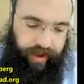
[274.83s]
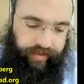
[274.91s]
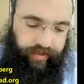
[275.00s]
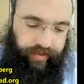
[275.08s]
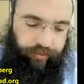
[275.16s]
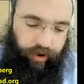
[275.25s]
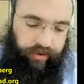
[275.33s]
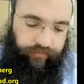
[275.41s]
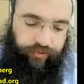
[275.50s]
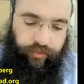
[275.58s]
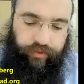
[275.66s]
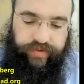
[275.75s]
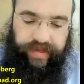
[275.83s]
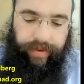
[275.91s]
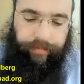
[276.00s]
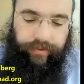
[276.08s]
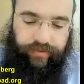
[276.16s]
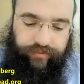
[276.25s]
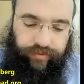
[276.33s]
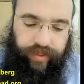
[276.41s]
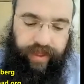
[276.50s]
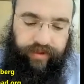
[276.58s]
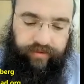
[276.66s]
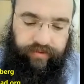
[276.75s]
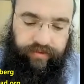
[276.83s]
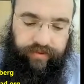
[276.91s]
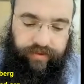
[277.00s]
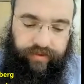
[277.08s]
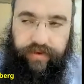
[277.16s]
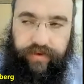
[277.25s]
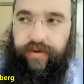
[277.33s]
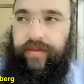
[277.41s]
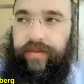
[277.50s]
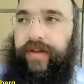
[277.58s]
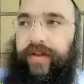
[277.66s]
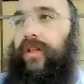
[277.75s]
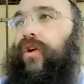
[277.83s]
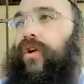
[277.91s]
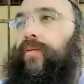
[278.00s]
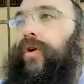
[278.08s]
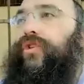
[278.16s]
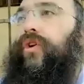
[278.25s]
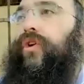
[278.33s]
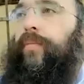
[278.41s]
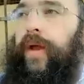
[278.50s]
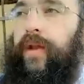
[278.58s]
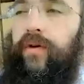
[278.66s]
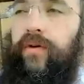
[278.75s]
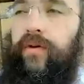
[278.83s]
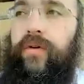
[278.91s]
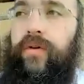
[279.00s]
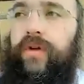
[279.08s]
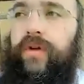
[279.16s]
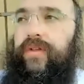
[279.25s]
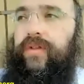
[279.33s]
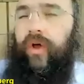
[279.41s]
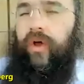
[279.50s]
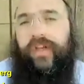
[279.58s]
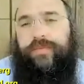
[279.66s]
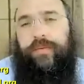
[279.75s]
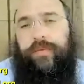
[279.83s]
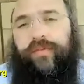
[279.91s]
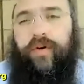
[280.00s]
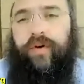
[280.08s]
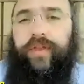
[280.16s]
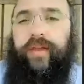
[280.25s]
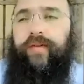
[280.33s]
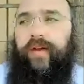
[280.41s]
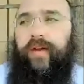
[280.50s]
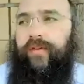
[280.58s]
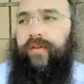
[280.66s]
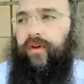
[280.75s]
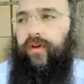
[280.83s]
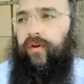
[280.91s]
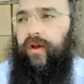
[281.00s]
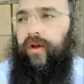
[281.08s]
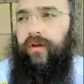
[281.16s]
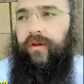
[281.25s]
And they brought a few examples for that. They said, look, Moshe Rabbeinu told us before the giving of the Torah,